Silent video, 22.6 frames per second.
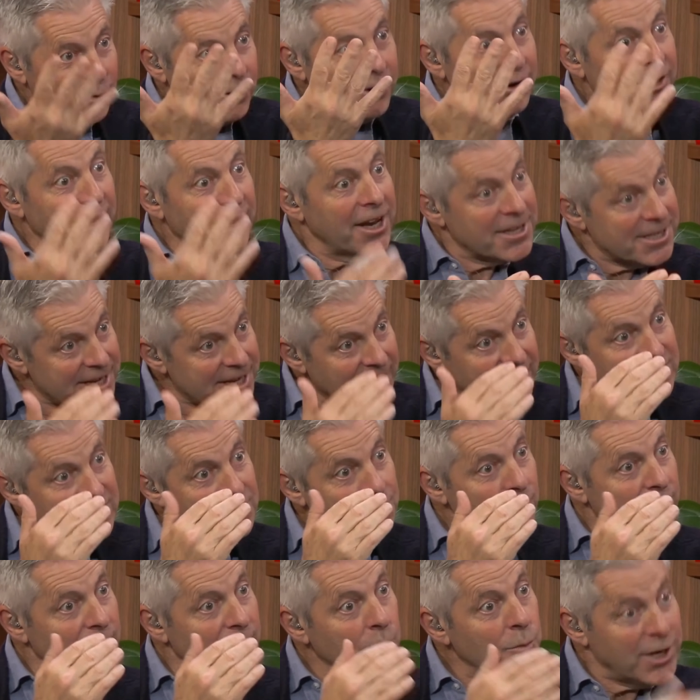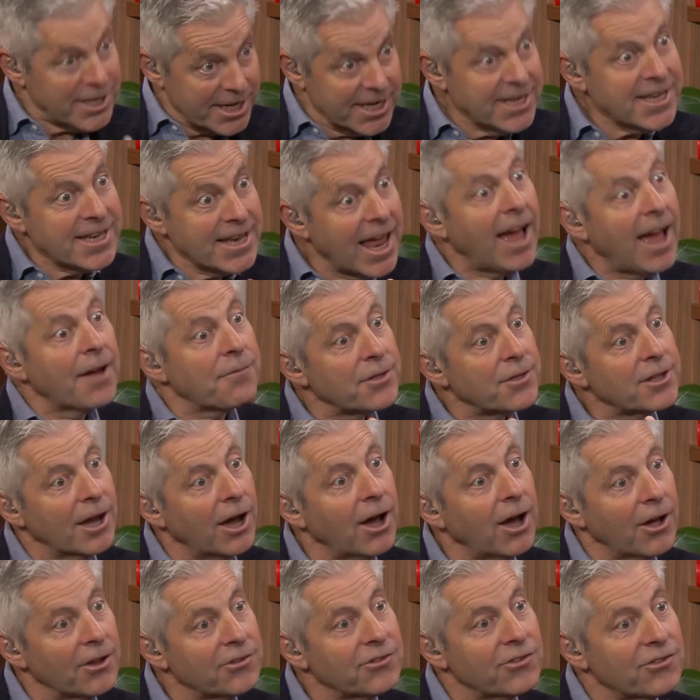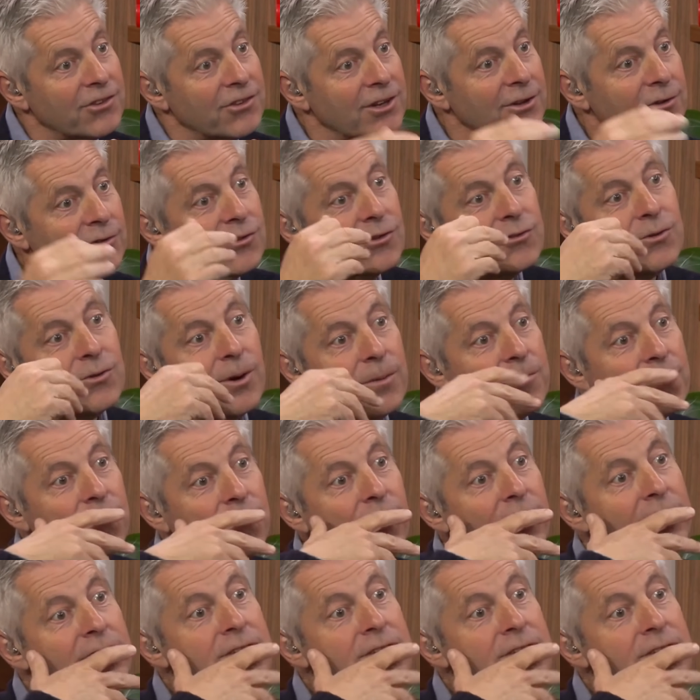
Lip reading: We were in a we didn't have the cards, to use the Trump